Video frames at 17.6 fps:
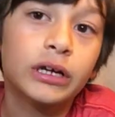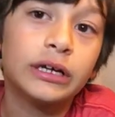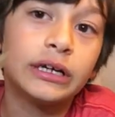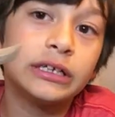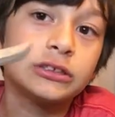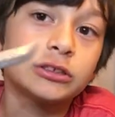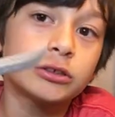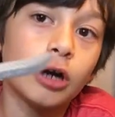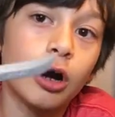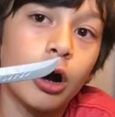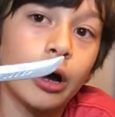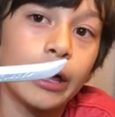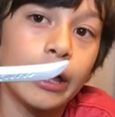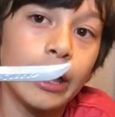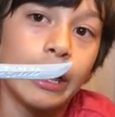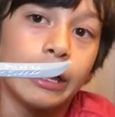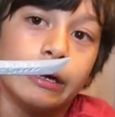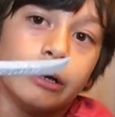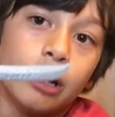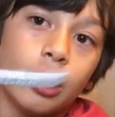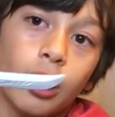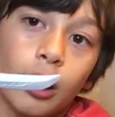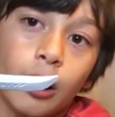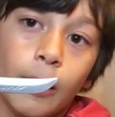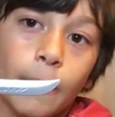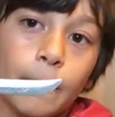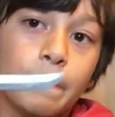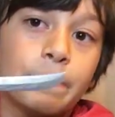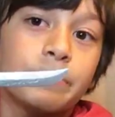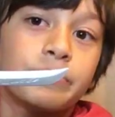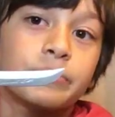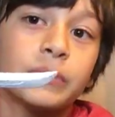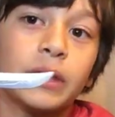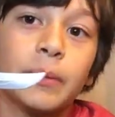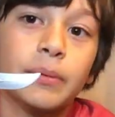It's got a
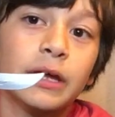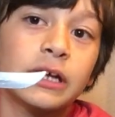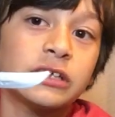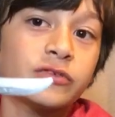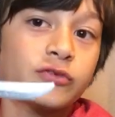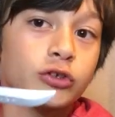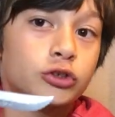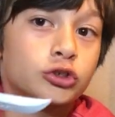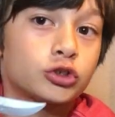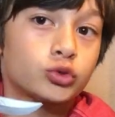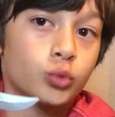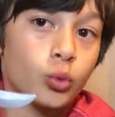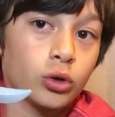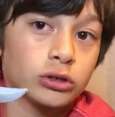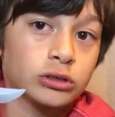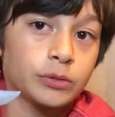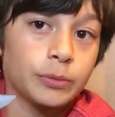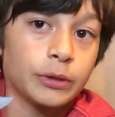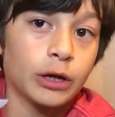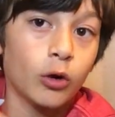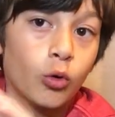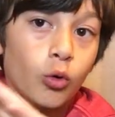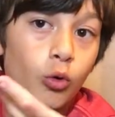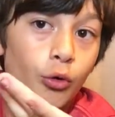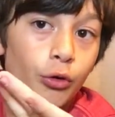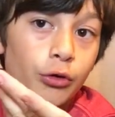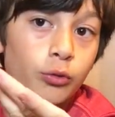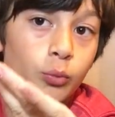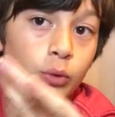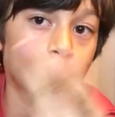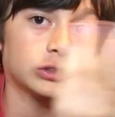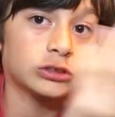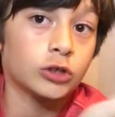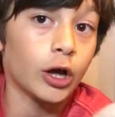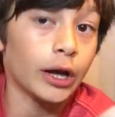place for its sword to be held when
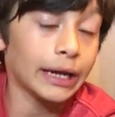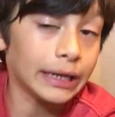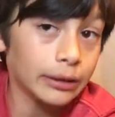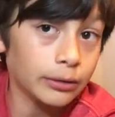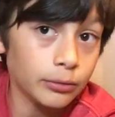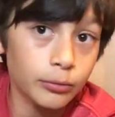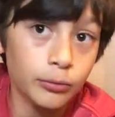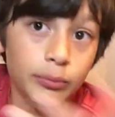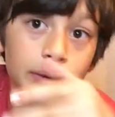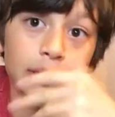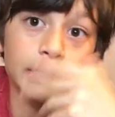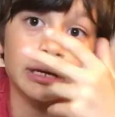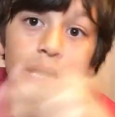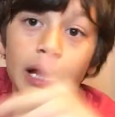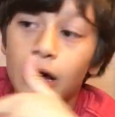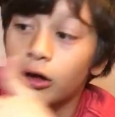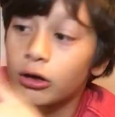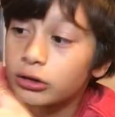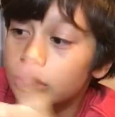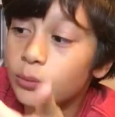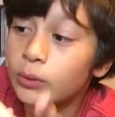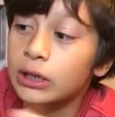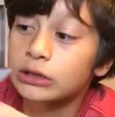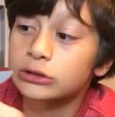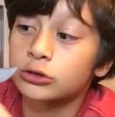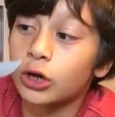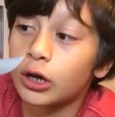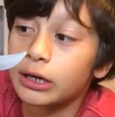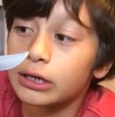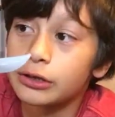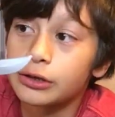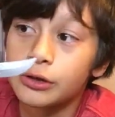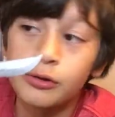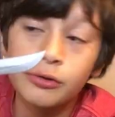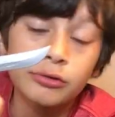it's not being held or when it's not
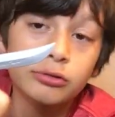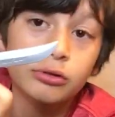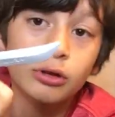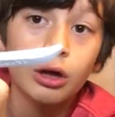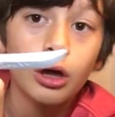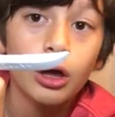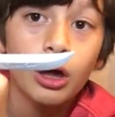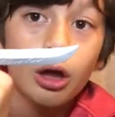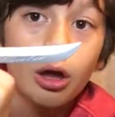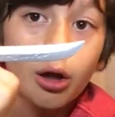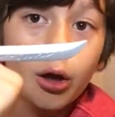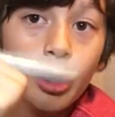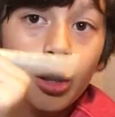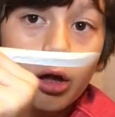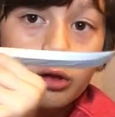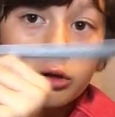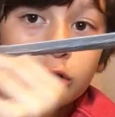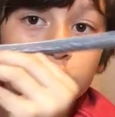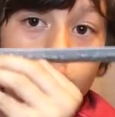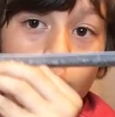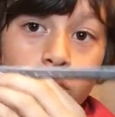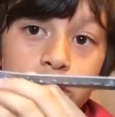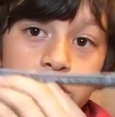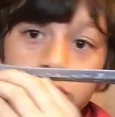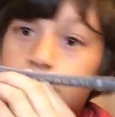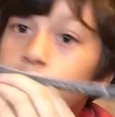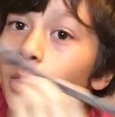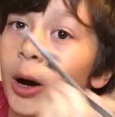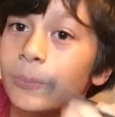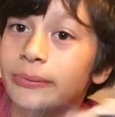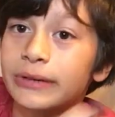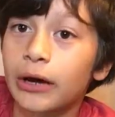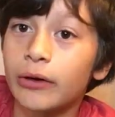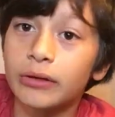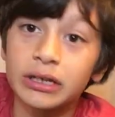in use. The sword just
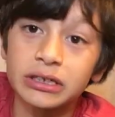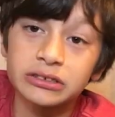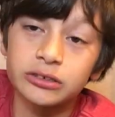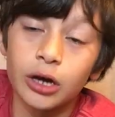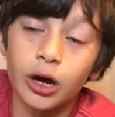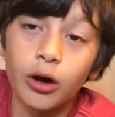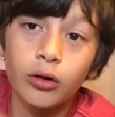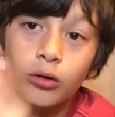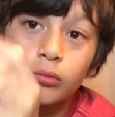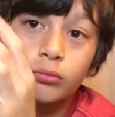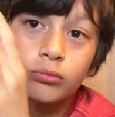pops out like so.